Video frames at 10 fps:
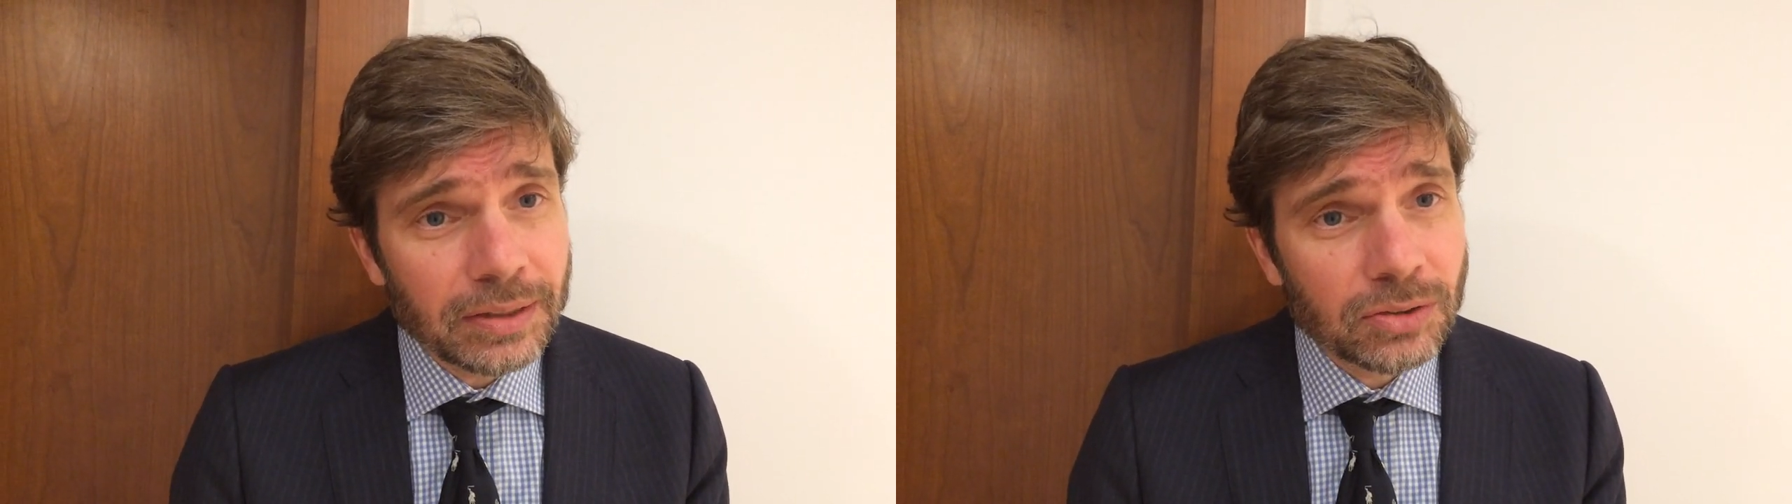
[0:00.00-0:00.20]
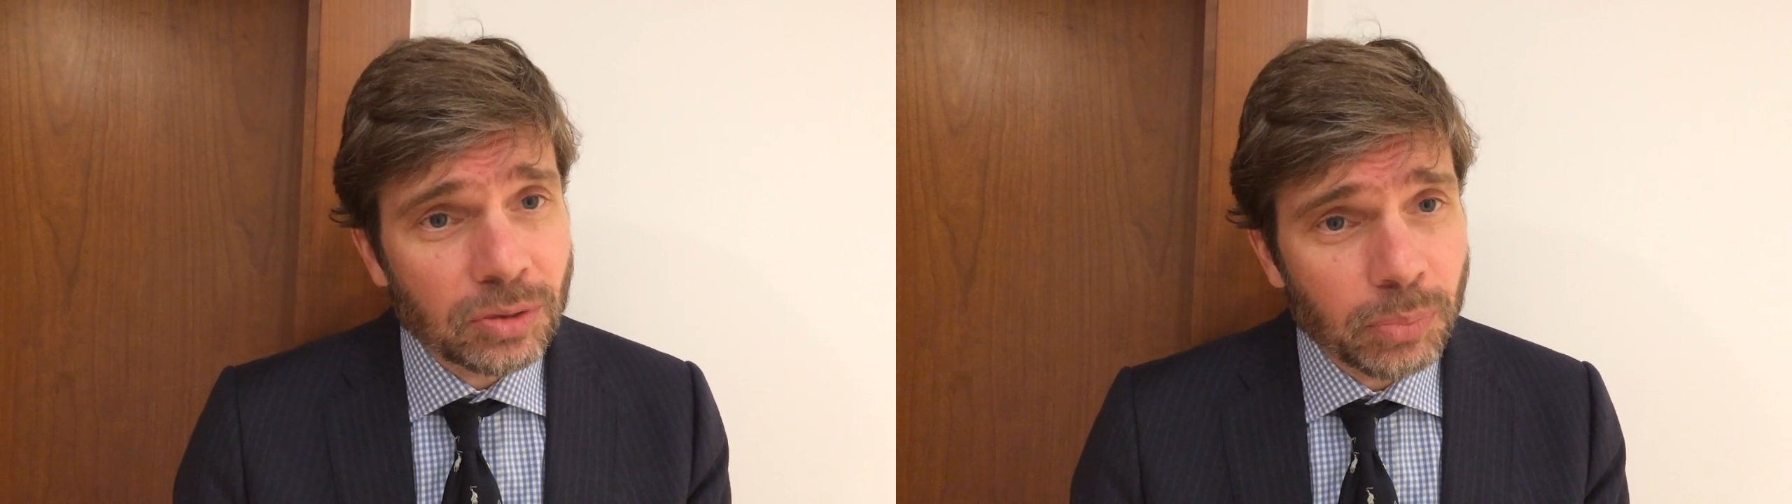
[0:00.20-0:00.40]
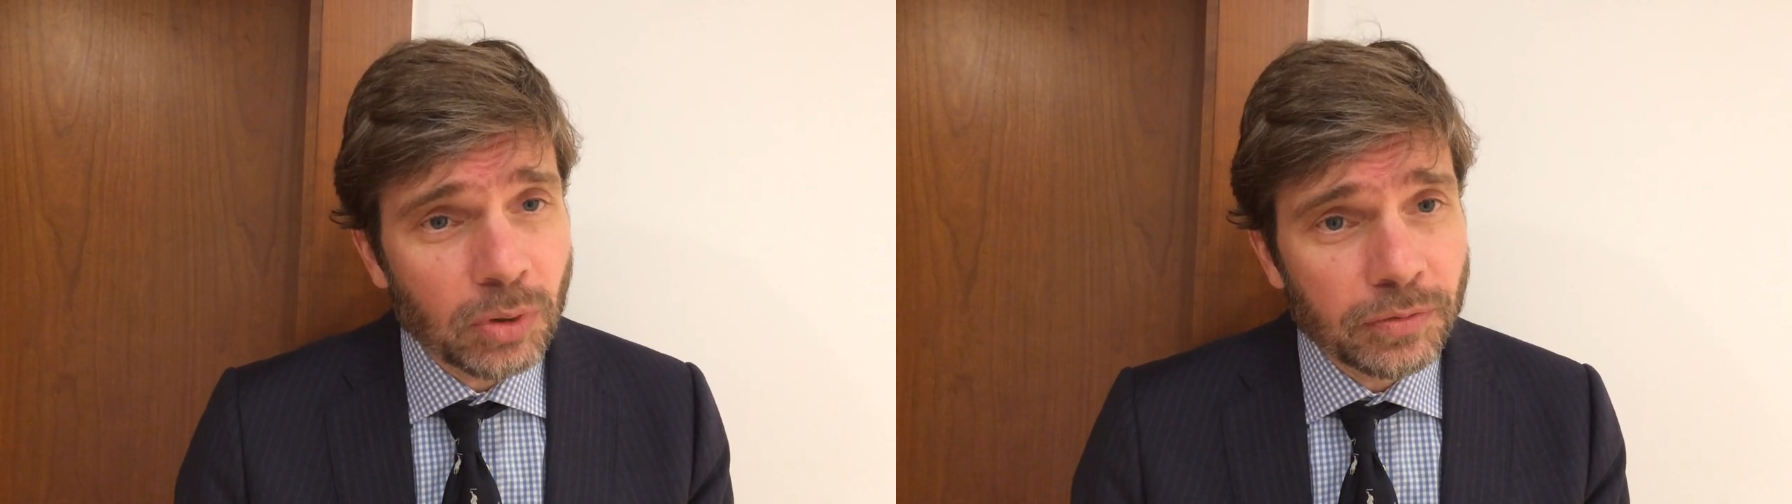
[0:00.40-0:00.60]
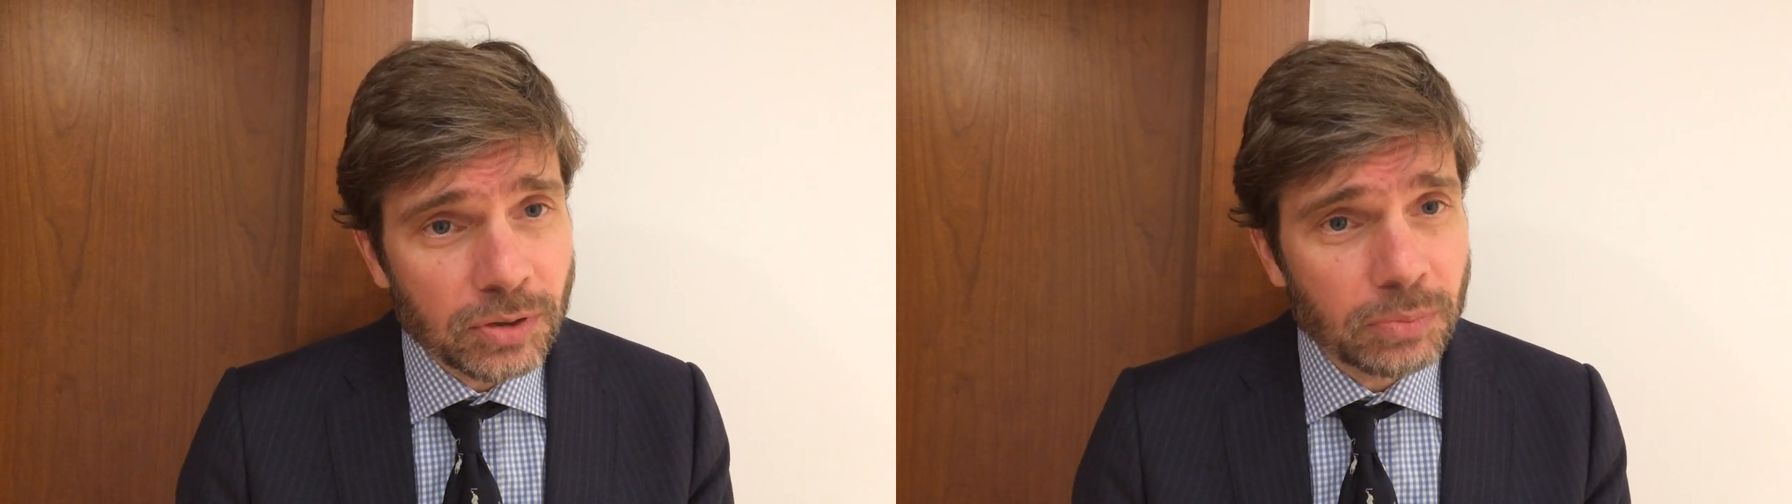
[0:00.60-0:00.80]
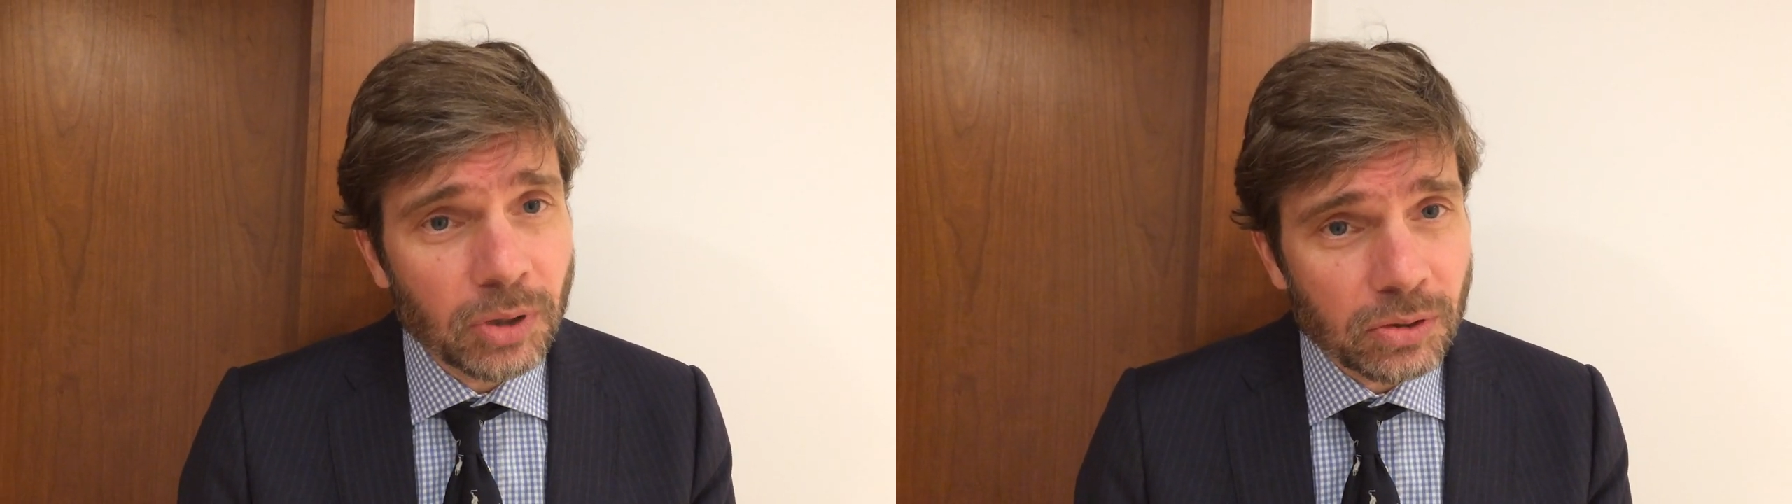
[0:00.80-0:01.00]
support
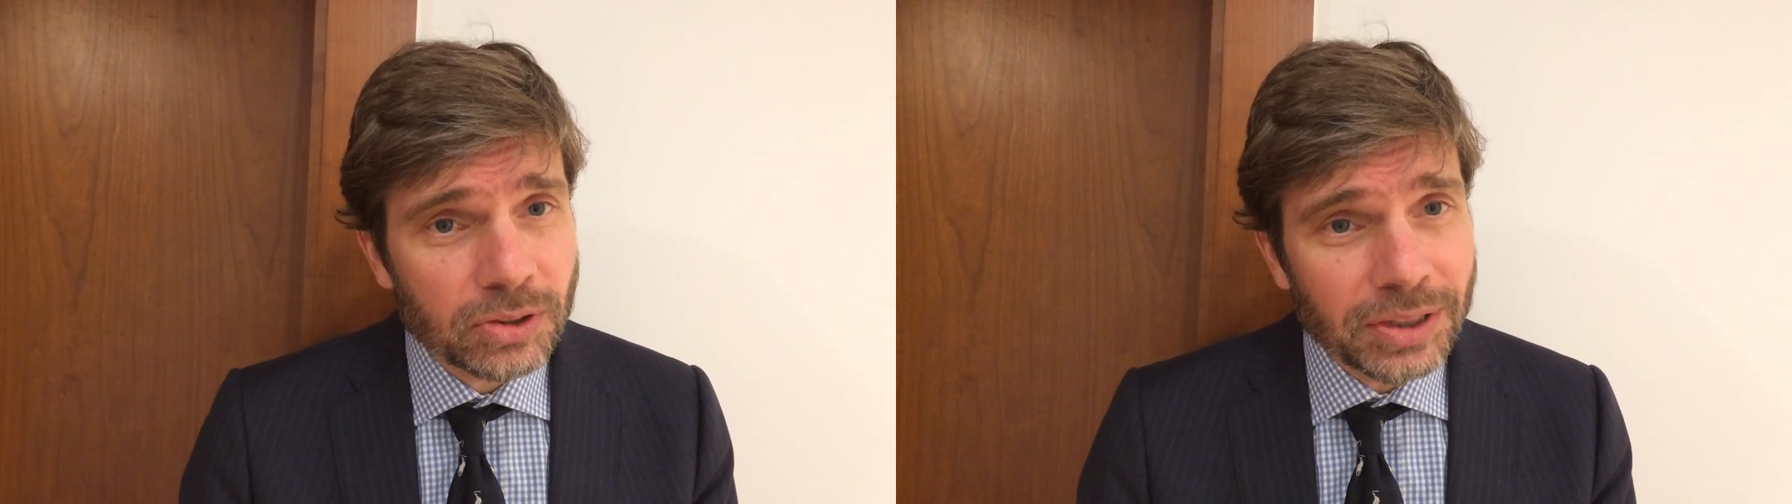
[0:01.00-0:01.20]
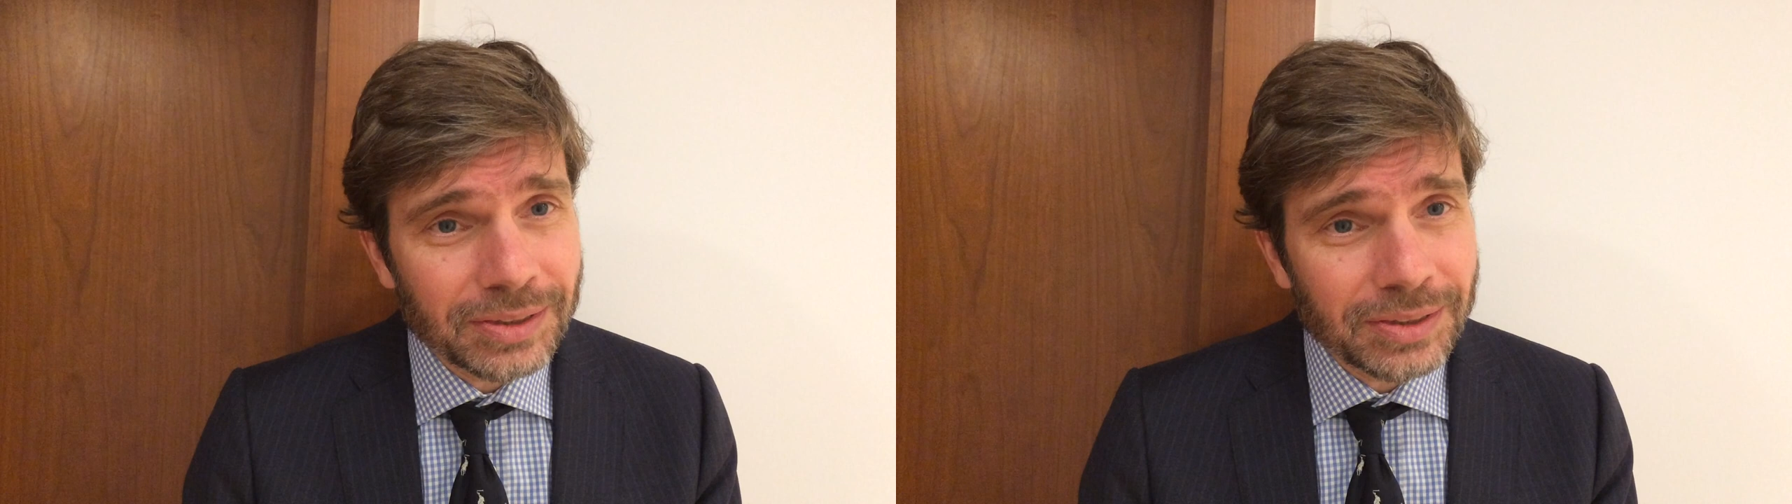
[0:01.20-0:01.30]
for democracy